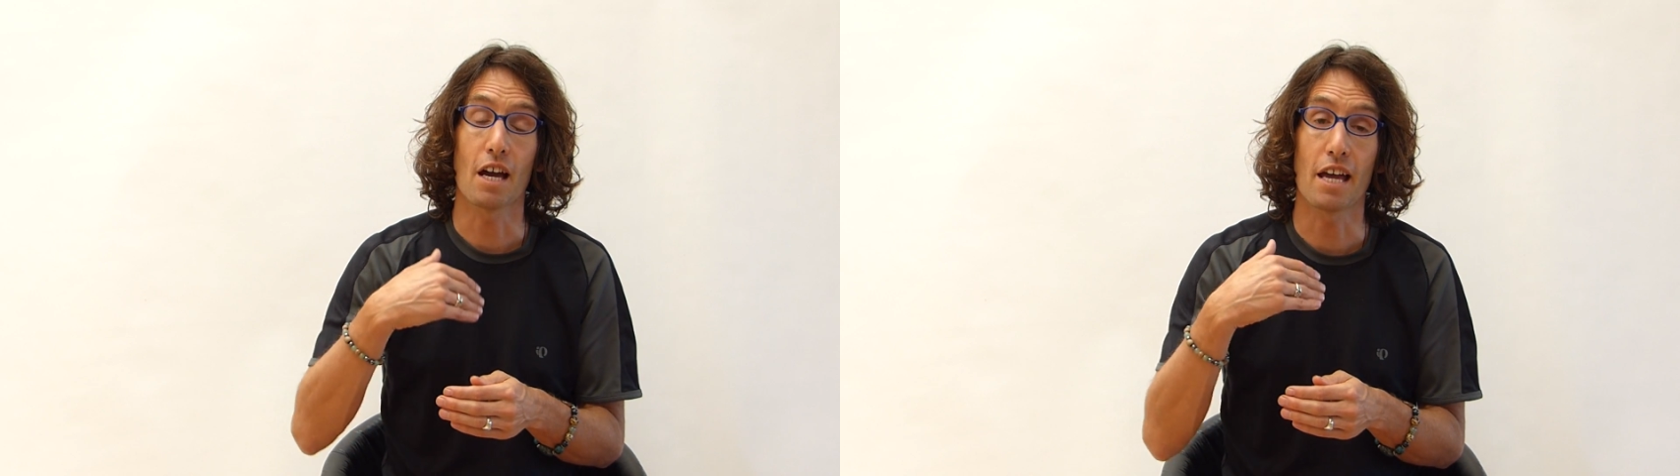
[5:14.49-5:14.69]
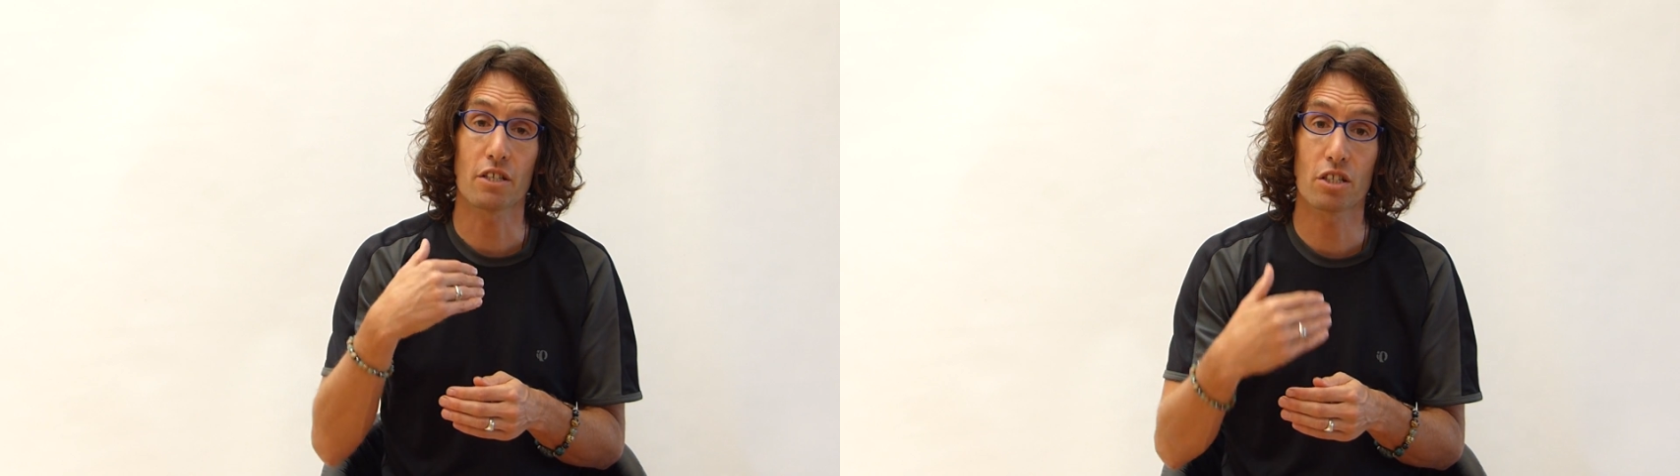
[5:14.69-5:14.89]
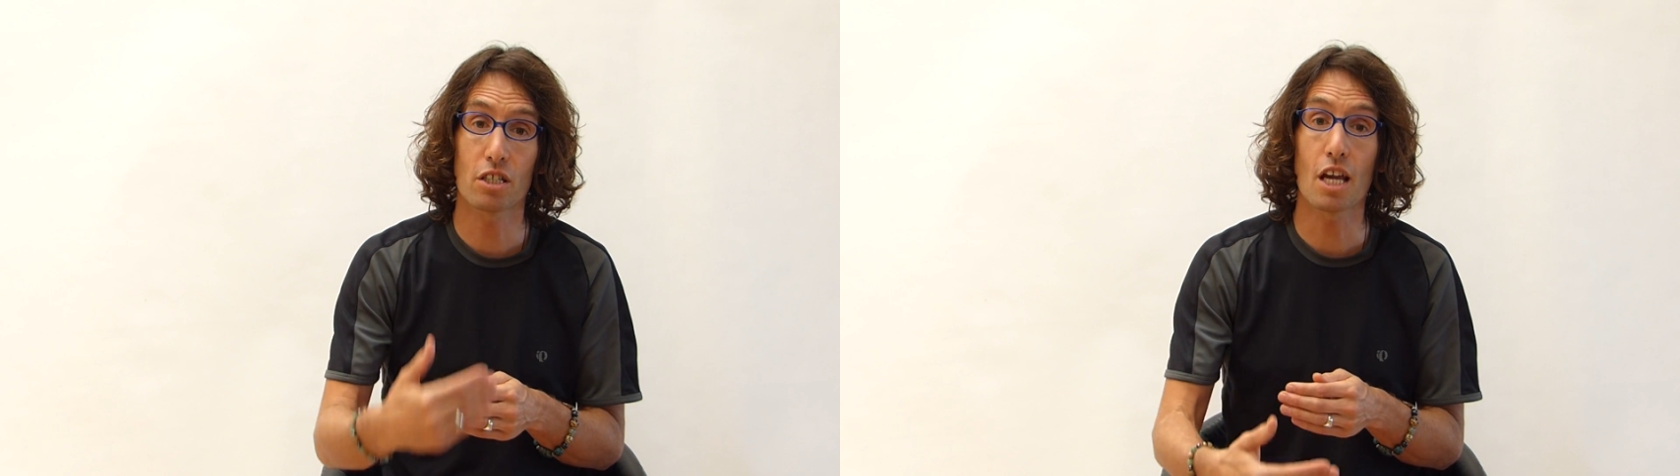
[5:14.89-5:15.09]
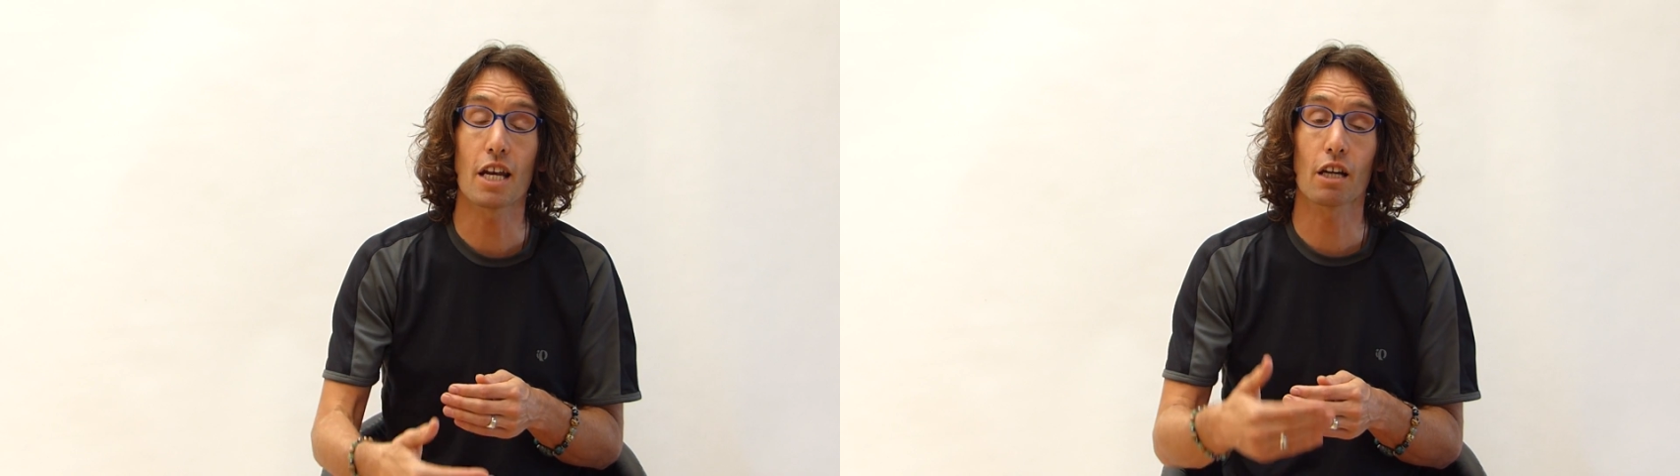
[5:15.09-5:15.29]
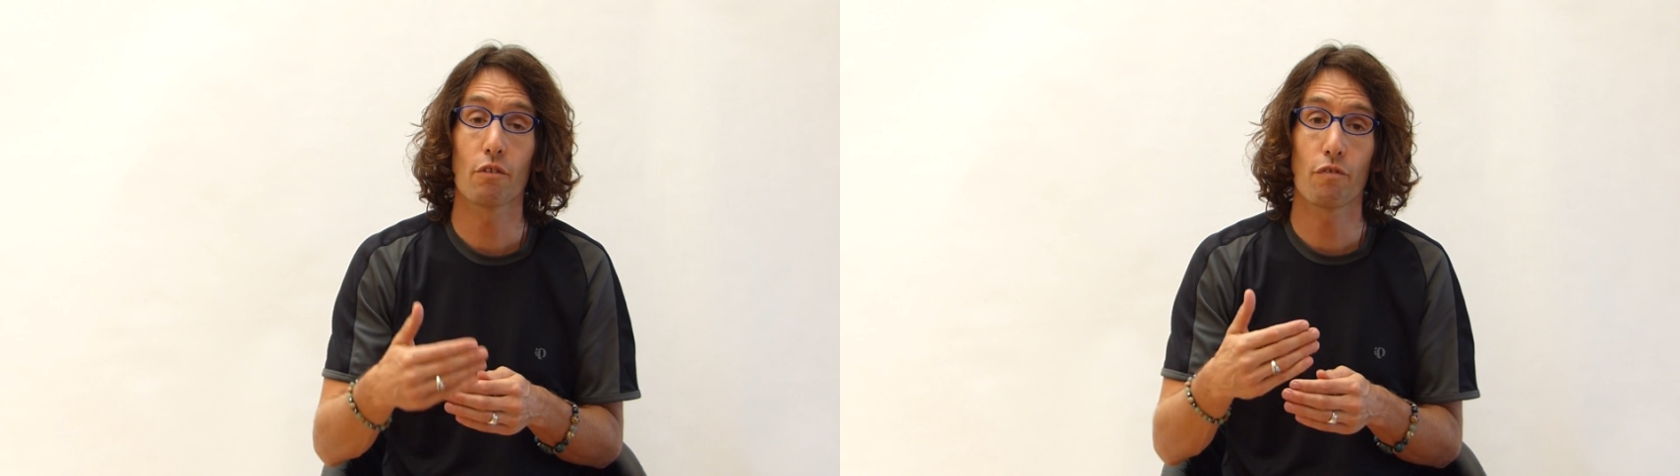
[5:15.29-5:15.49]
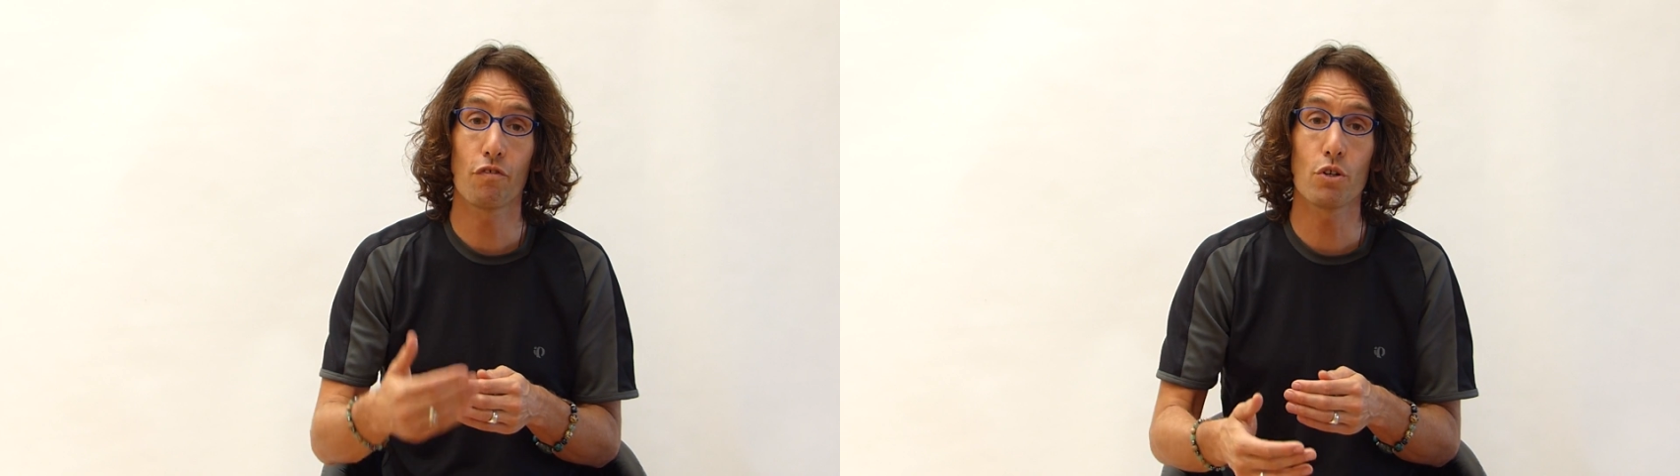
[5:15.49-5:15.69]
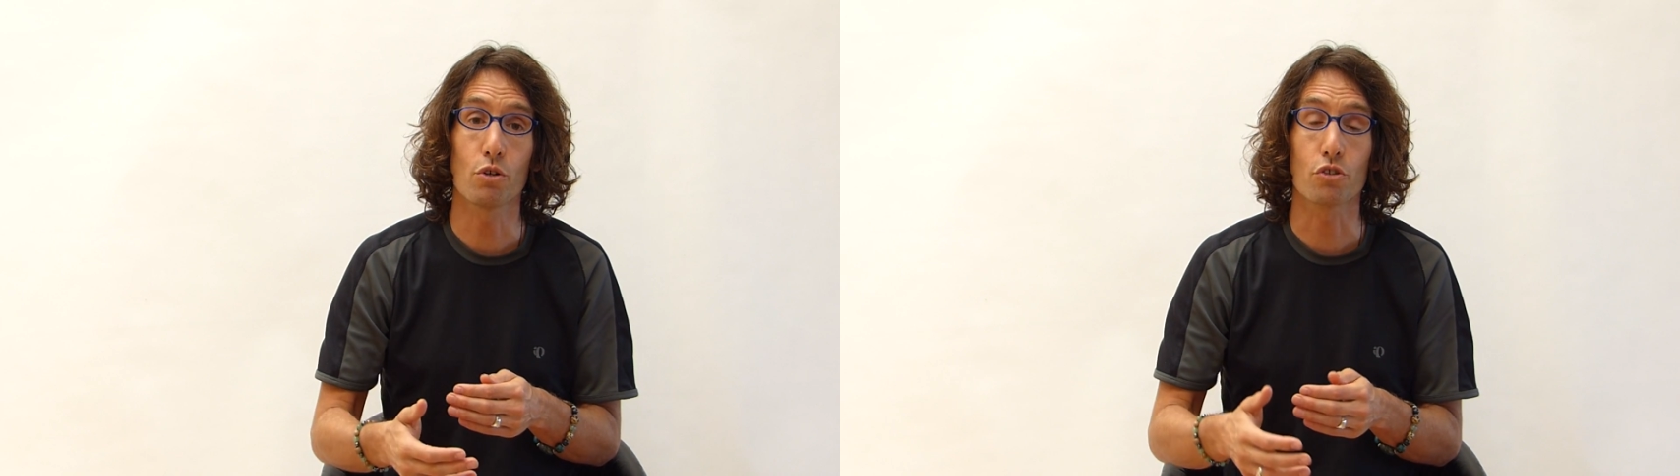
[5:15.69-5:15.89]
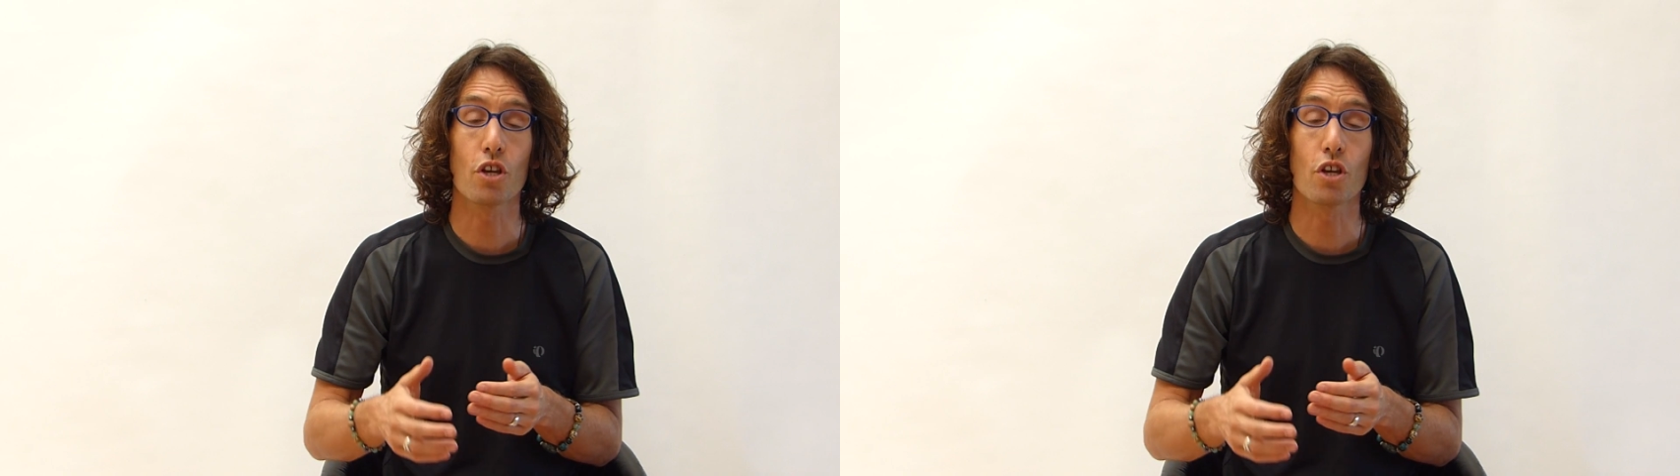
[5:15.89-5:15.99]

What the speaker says: acidic foods.